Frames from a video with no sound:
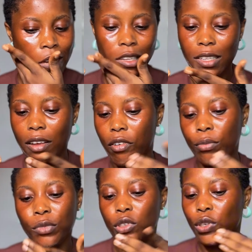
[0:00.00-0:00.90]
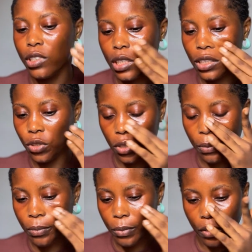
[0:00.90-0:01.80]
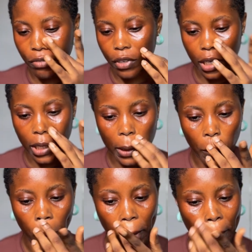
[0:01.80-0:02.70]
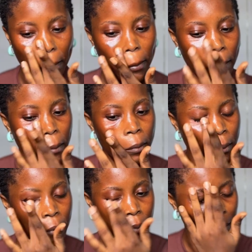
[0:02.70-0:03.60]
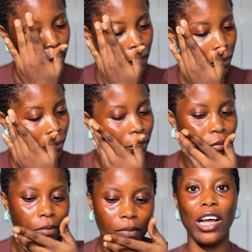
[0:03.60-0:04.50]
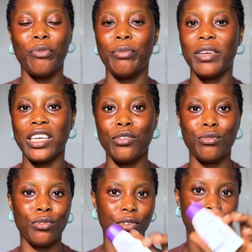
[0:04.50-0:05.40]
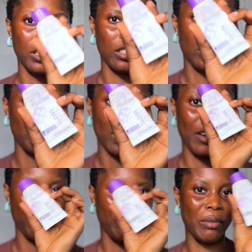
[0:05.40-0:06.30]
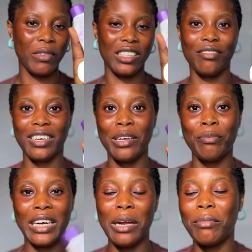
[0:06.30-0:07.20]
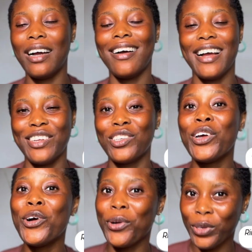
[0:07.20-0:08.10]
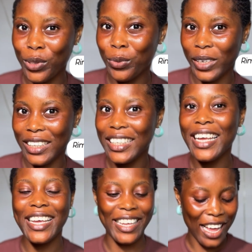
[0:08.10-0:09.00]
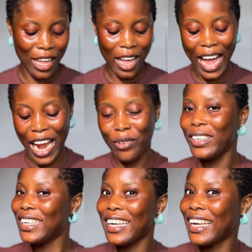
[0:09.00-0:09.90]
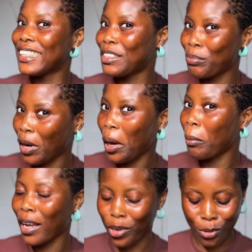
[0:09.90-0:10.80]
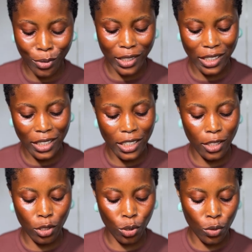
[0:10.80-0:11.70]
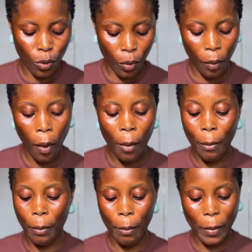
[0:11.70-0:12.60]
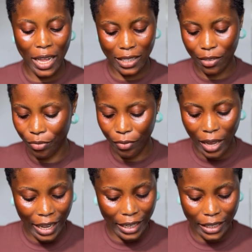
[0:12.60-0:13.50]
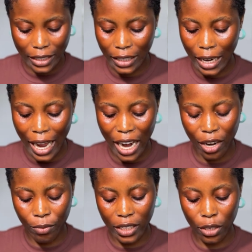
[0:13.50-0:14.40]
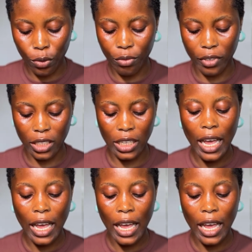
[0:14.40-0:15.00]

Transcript: serum does the job perfectly well. So I'll be making use of this, my Rimmel mattifying primer as always. Yeah, I really like this primer because it's so mattifying. I really love it,